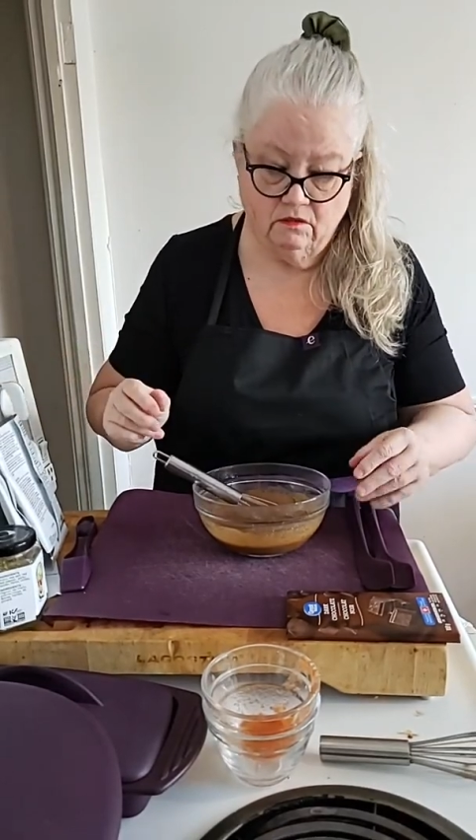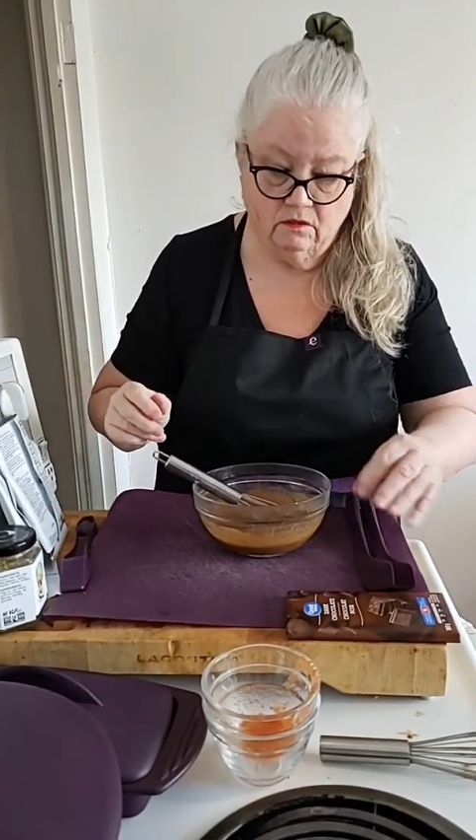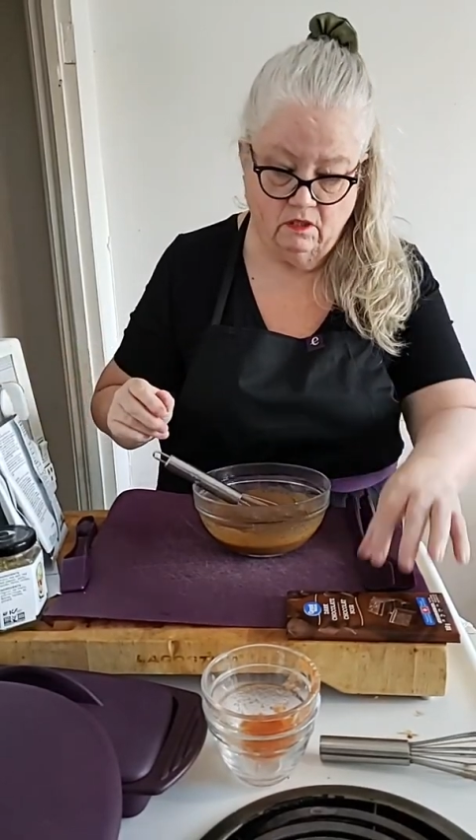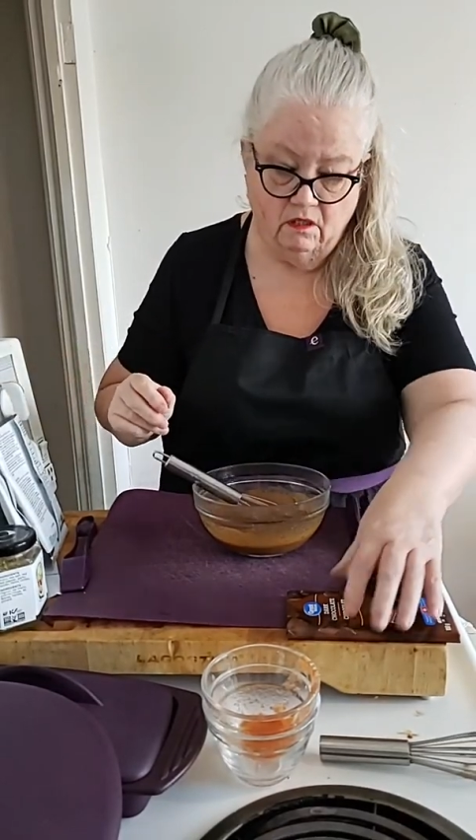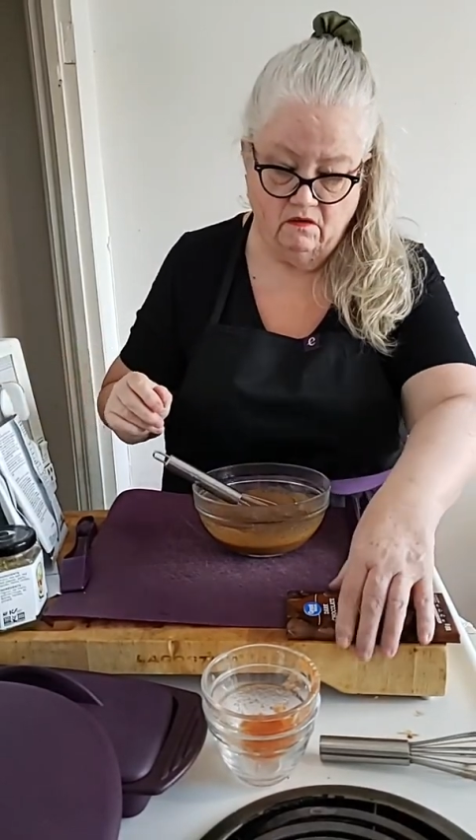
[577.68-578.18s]

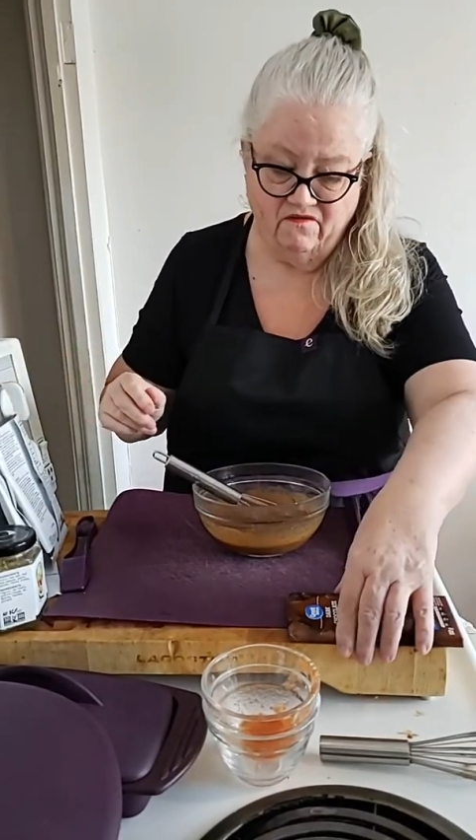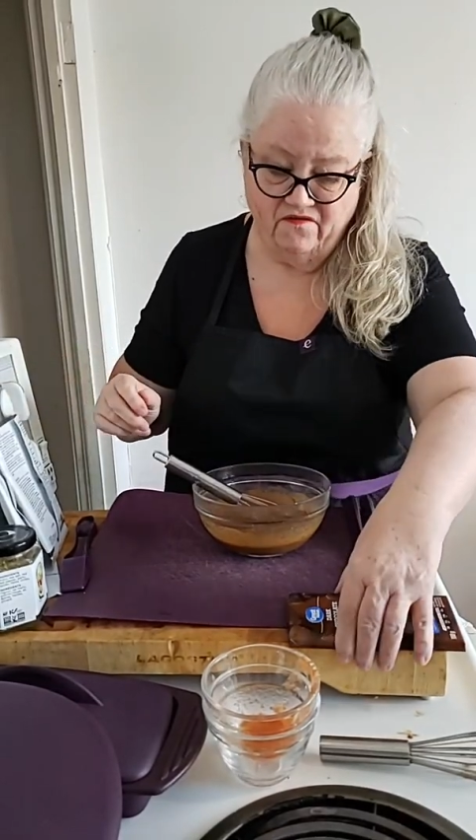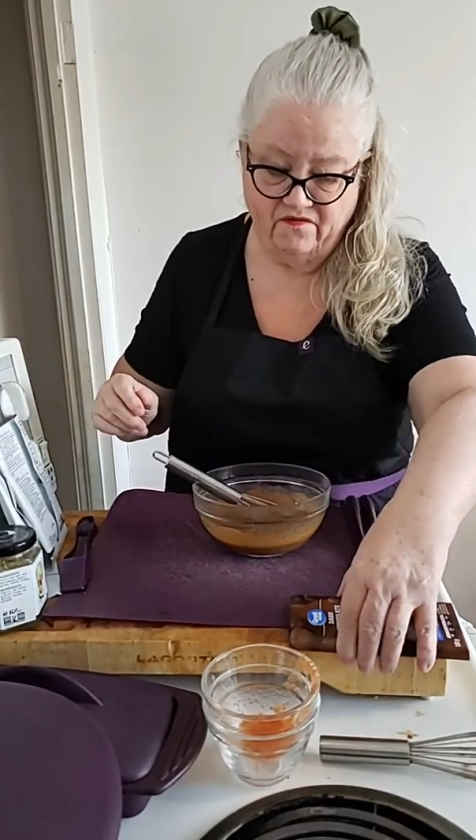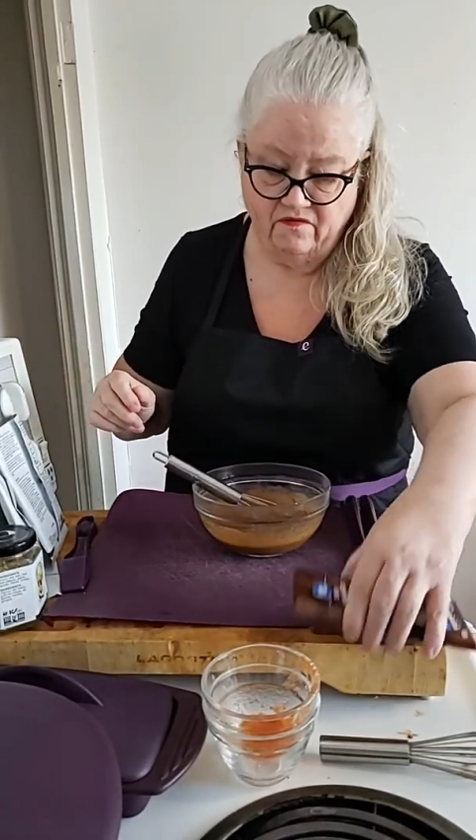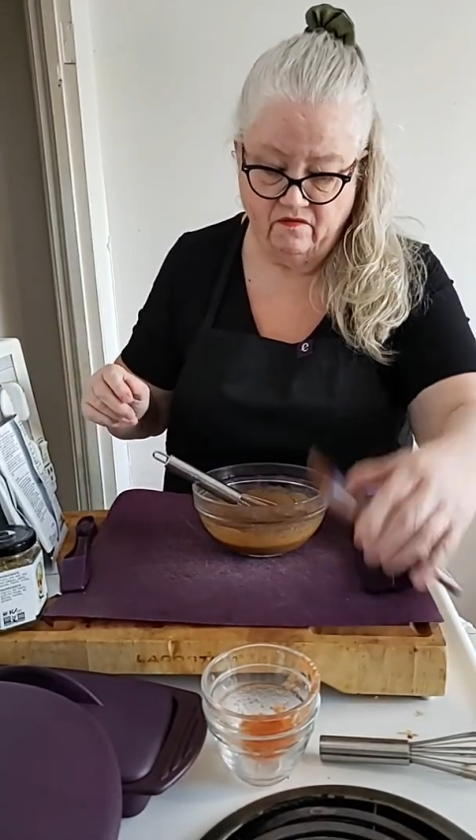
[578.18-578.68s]
of,
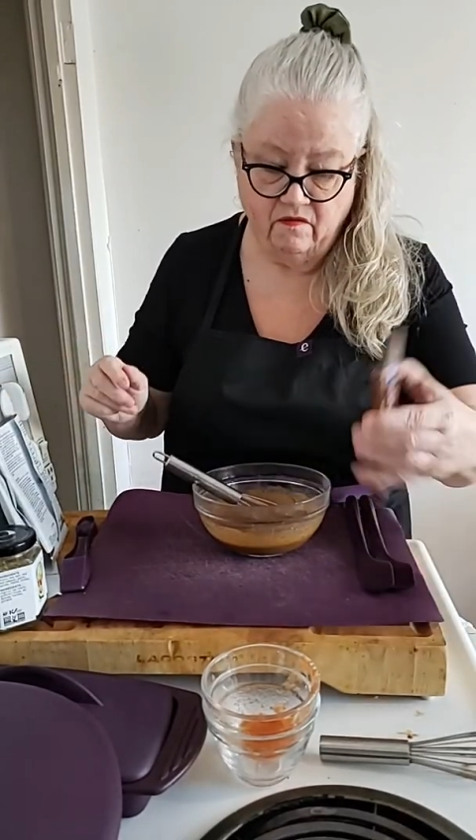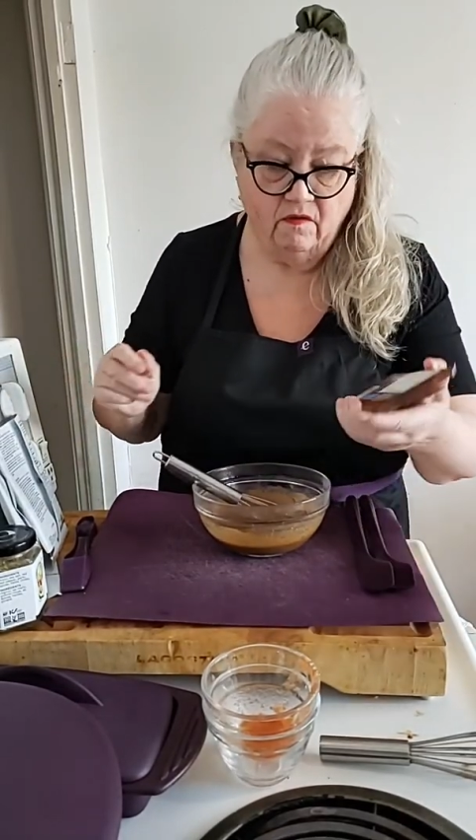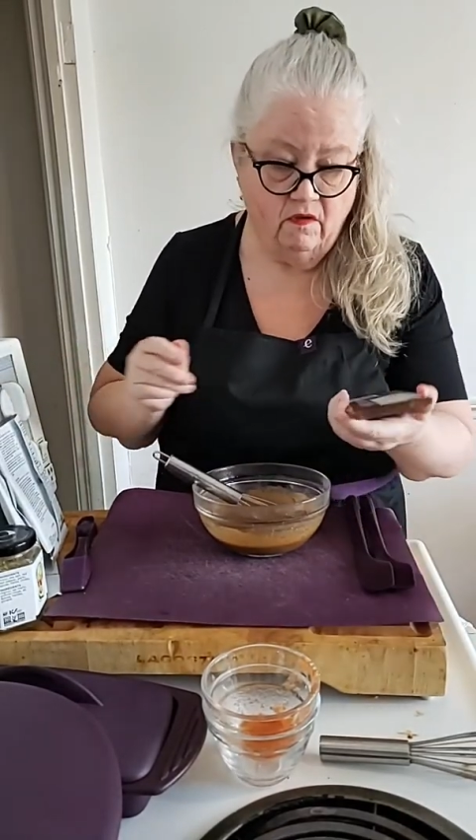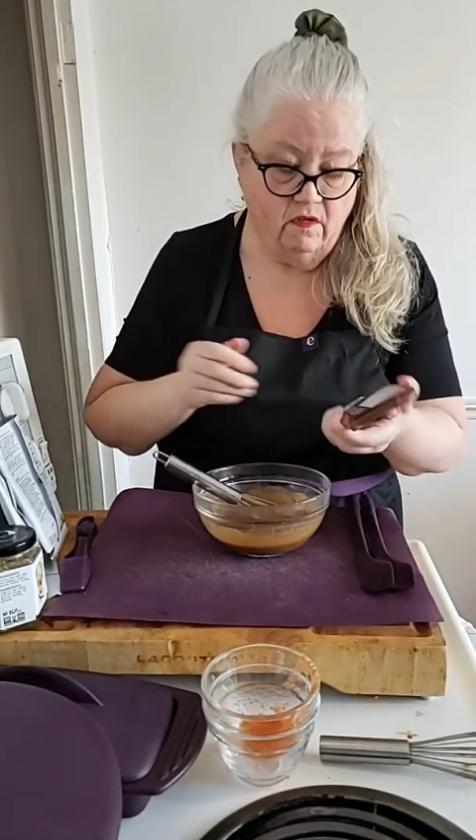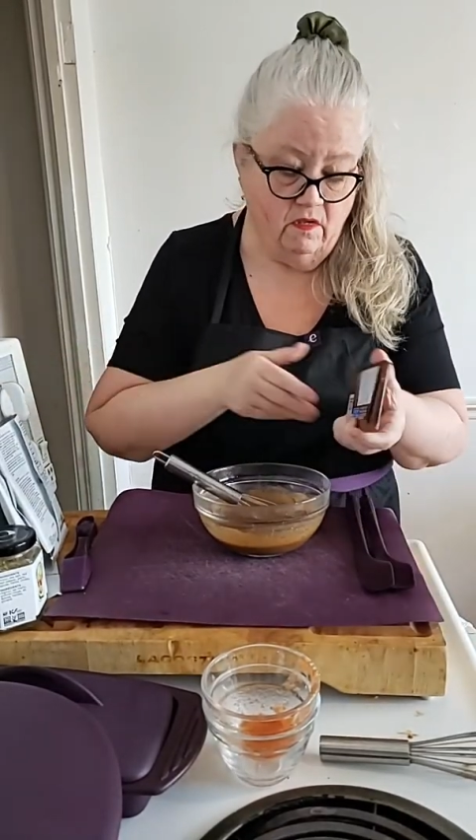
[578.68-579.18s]

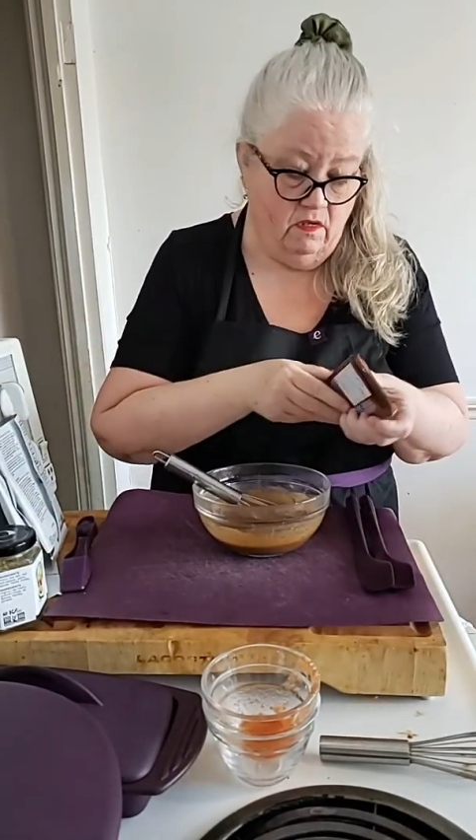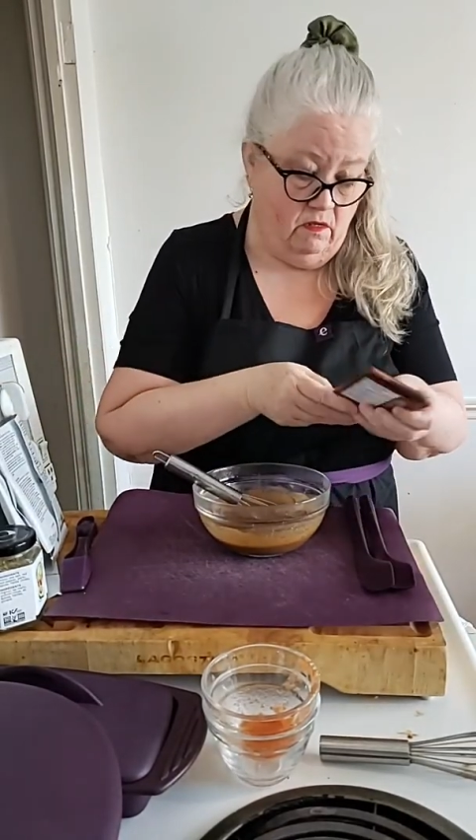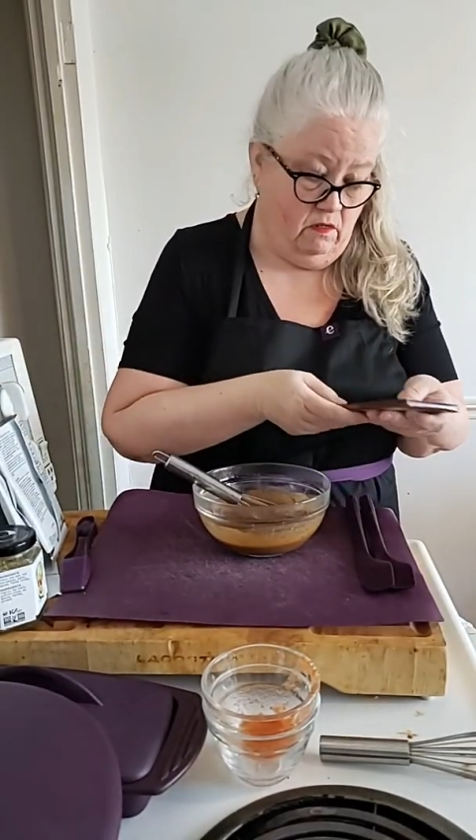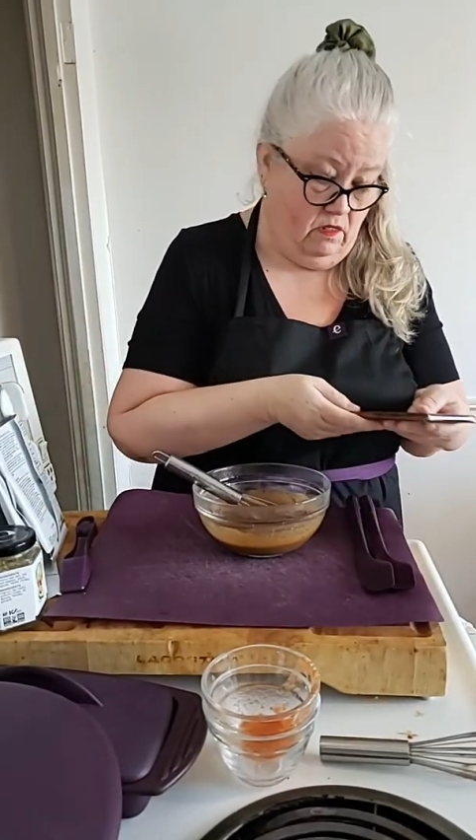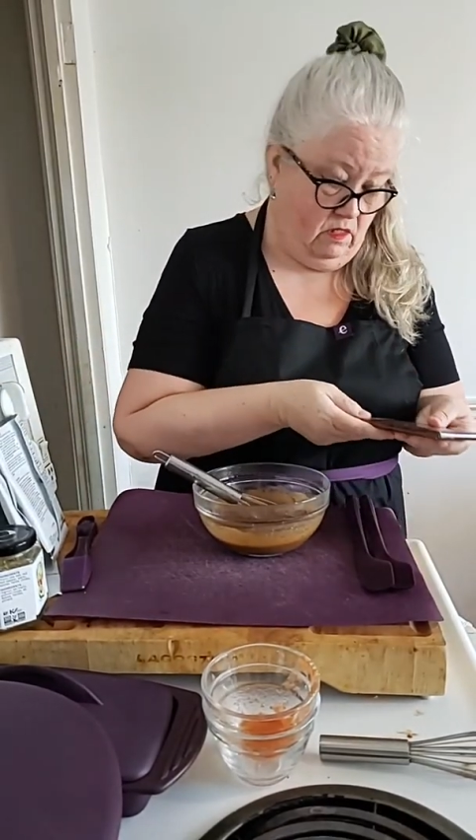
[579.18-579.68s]
how